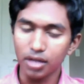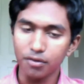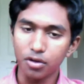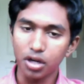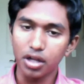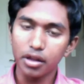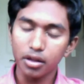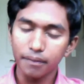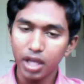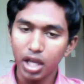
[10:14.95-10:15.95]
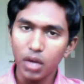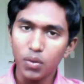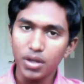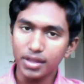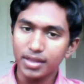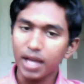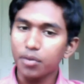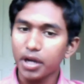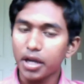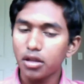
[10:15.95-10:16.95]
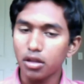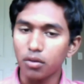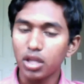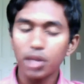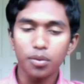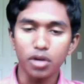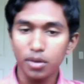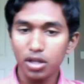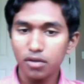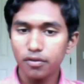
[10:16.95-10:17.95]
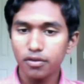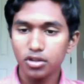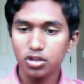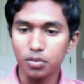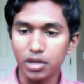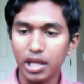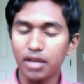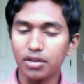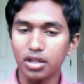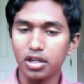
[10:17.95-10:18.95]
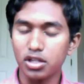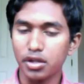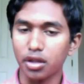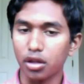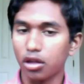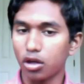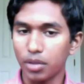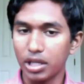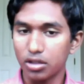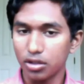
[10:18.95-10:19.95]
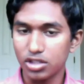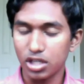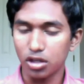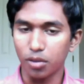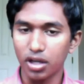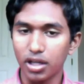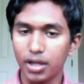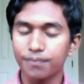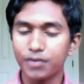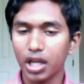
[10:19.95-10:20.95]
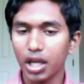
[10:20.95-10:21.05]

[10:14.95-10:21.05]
And for us, we think that price is really prohibitive to bringing the digital stethoscope into the general market.